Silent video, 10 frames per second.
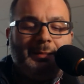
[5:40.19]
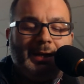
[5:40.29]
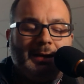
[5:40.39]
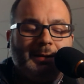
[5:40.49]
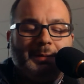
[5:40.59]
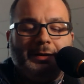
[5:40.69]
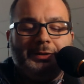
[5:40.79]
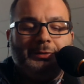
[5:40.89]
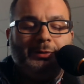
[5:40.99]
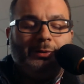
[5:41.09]
I mean, I
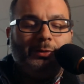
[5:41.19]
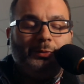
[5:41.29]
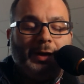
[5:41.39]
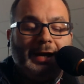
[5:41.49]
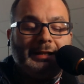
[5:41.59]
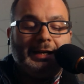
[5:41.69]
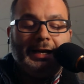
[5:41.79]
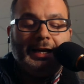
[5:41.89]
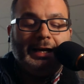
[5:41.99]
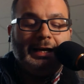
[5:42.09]
compare it to an old Rat
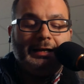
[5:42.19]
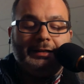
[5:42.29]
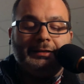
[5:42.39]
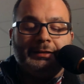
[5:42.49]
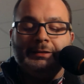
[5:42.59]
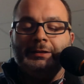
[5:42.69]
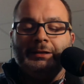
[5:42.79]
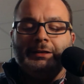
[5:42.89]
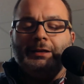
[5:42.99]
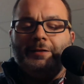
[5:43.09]
that I had and
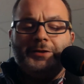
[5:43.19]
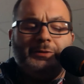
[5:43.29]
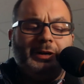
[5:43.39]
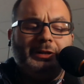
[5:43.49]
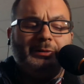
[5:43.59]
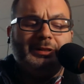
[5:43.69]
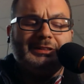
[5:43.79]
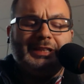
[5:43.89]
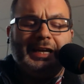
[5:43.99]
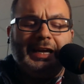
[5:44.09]
a few other
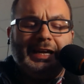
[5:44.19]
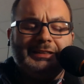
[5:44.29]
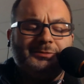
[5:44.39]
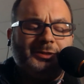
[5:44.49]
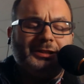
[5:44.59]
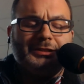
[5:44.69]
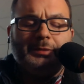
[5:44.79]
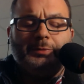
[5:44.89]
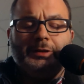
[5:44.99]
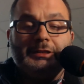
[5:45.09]
ones that I had, some really
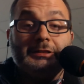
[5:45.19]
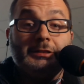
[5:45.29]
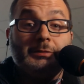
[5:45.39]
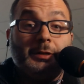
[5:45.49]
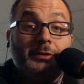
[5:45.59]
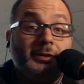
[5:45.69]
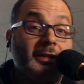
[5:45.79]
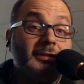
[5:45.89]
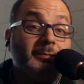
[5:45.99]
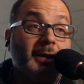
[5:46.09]
cheap ones and some other
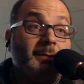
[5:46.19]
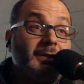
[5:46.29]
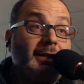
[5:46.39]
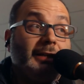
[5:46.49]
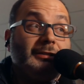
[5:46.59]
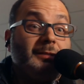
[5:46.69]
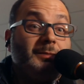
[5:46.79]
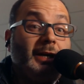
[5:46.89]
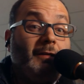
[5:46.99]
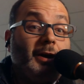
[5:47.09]
things that maybe not
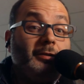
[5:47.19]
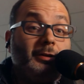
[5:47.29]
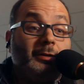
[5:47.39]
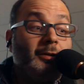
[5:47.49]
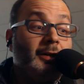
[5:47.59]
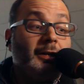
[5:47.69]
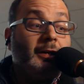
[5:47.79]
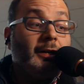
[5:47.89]
cheap now, I don't know.